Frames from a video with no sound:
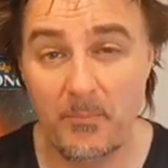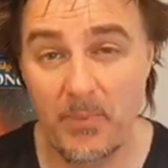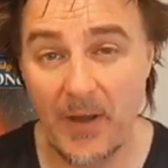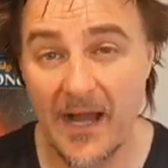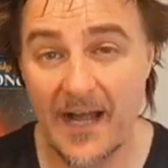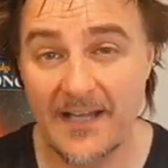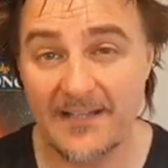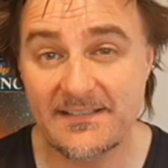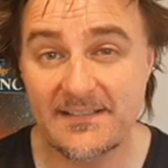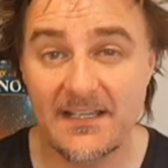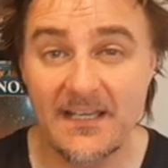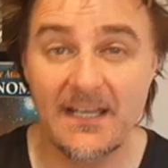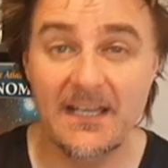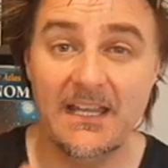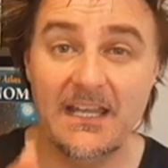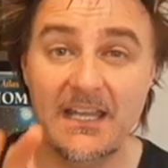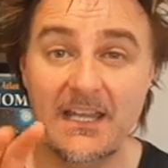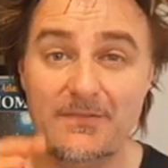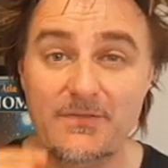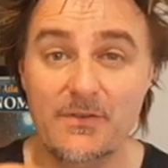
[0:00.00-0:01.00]
but
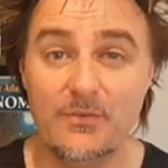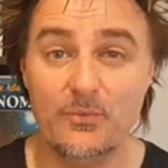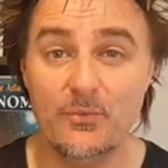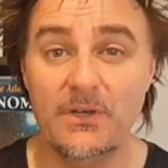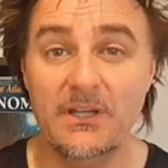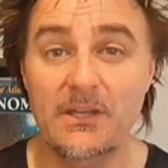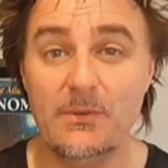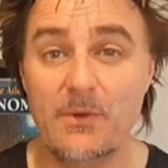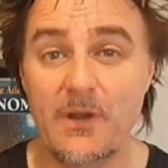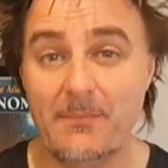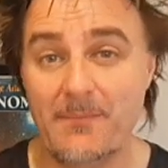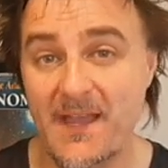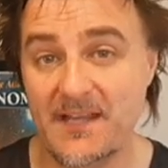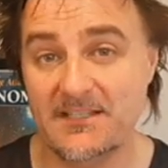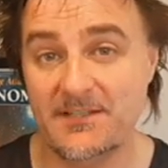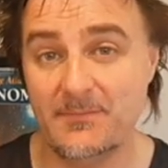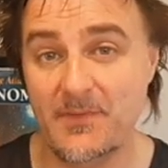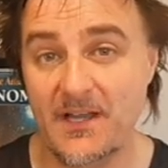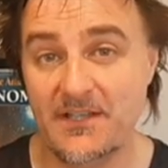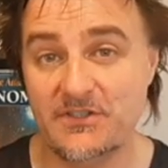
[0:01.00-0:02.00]
if you really want to
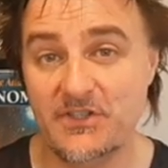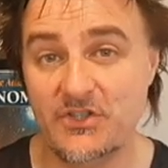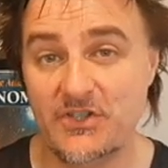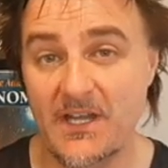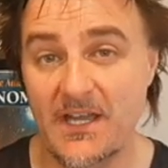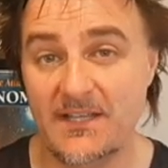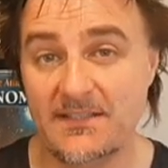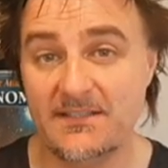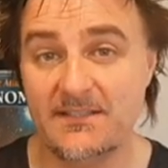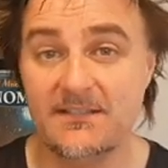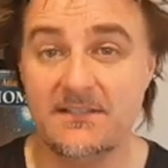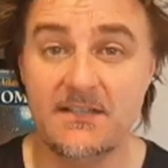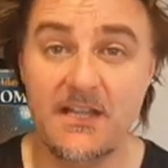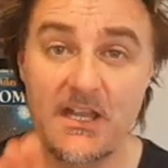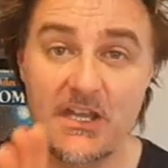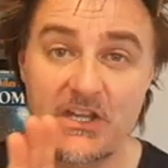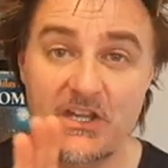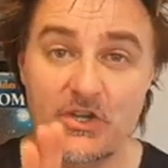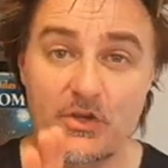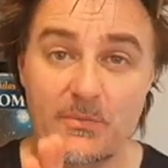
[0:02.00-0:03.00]
maximize your chances,
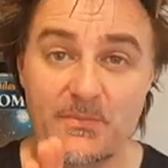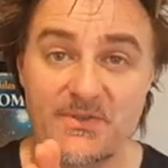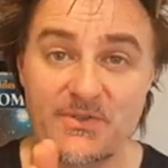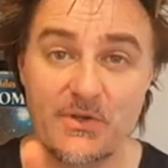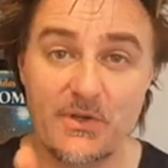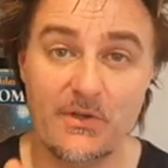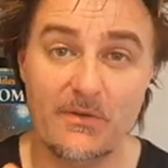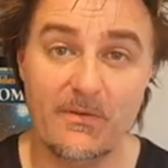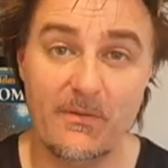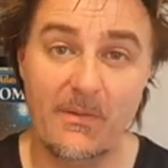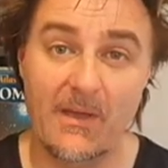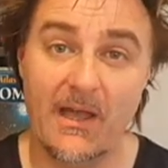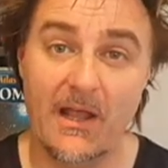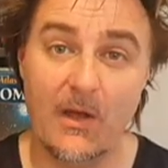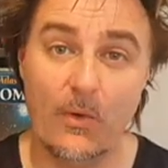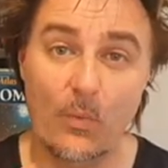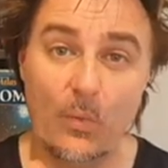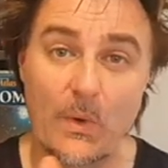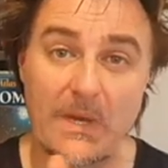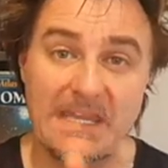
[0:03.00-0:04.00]
you observe
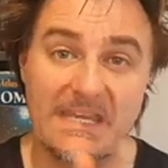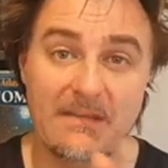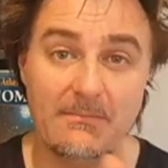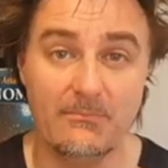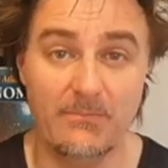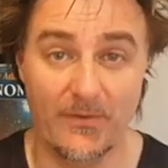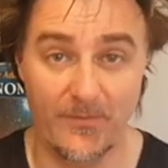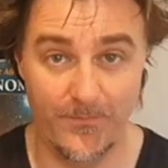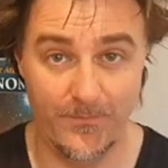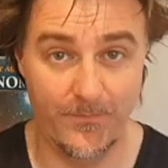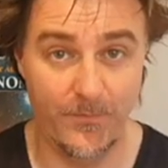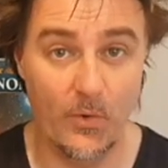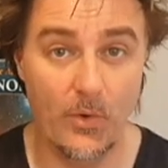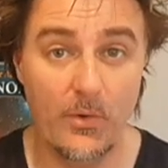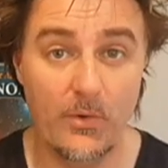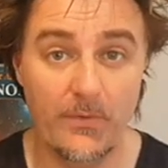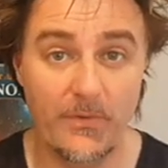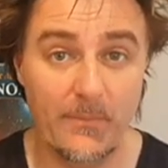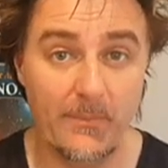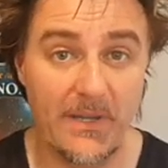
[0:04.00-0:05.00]
about a week
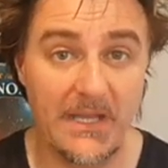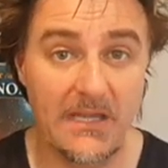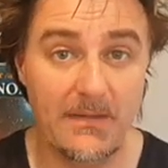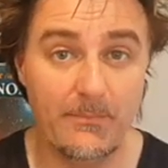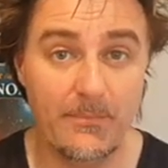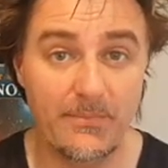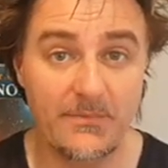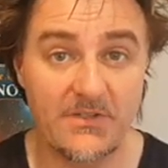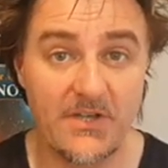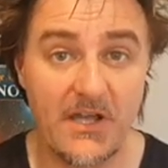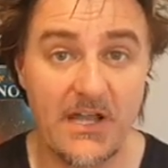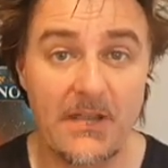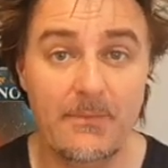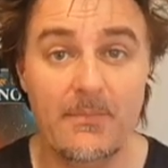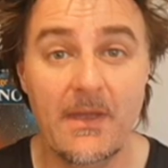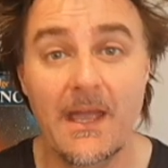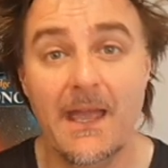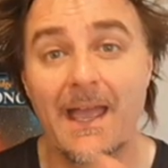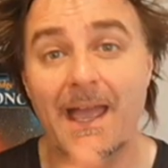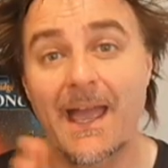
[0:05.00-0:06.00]
before the peak time
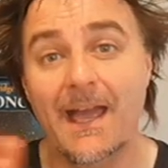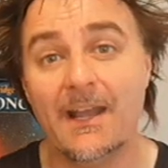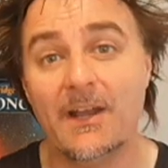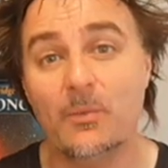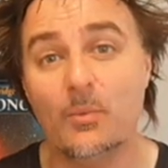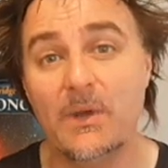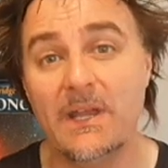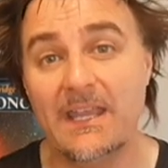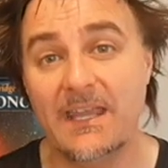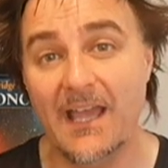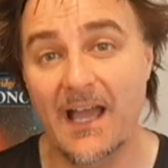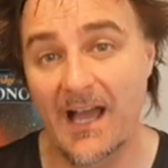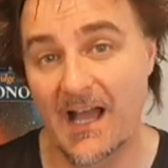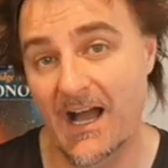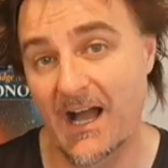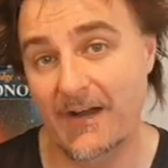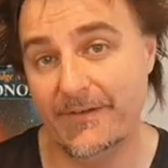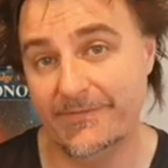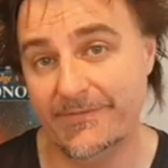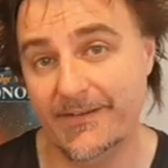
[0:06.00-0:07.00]
and a week
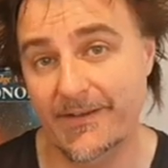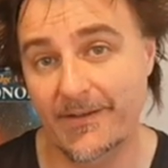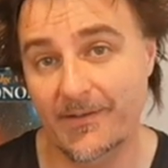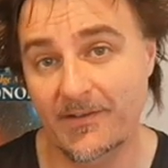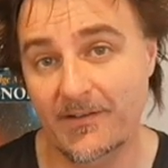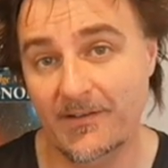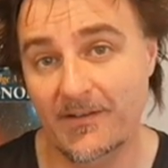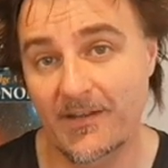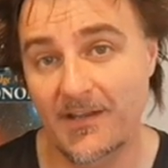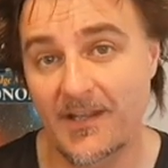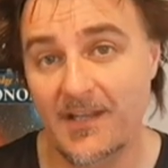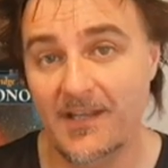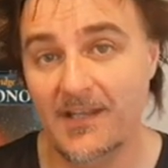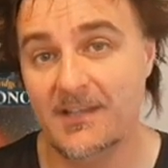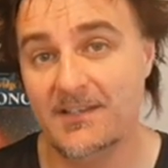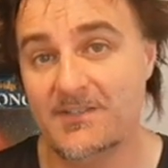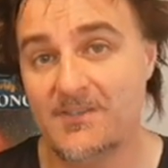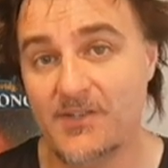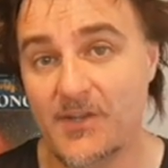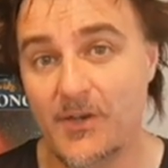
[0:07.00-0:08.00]
after.
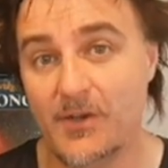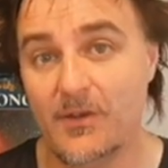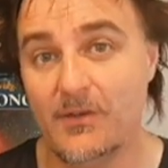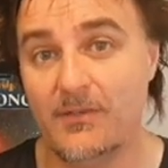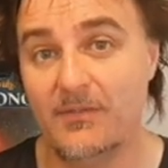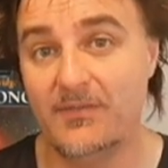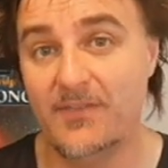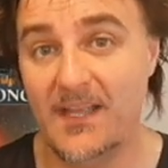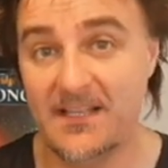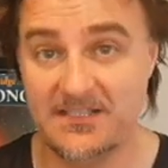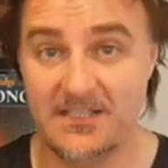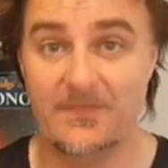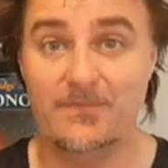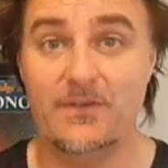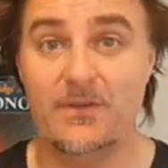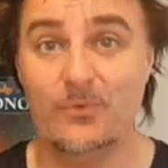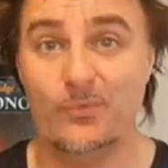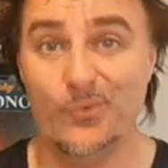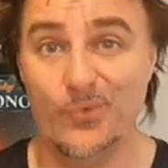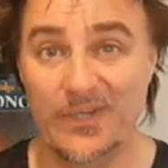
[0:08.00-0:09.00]
So that's if
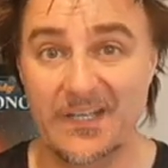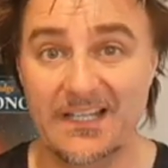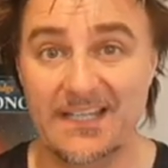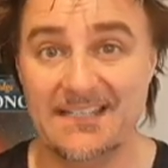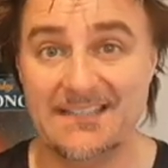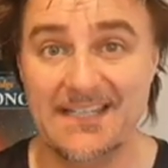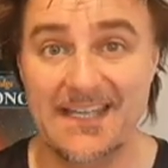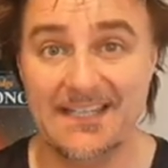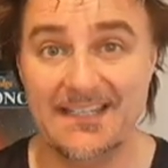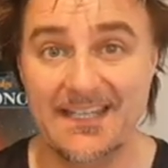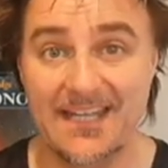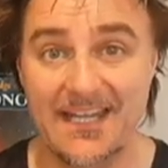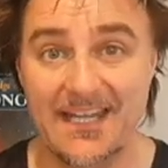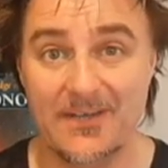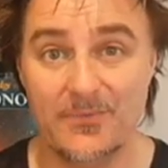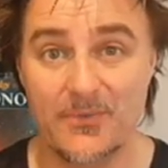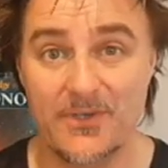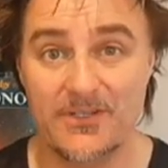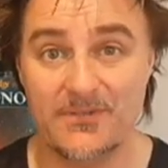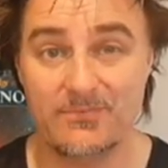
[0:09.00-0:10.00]
you're really dead keen,
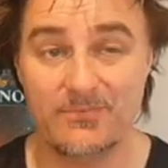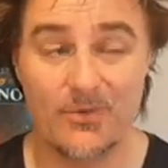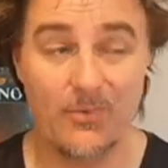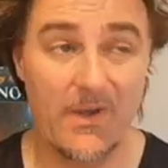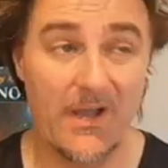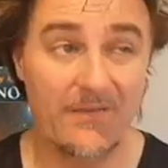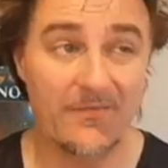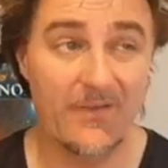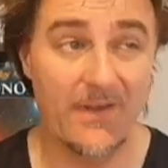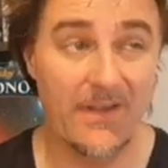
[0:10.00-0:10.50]
which quite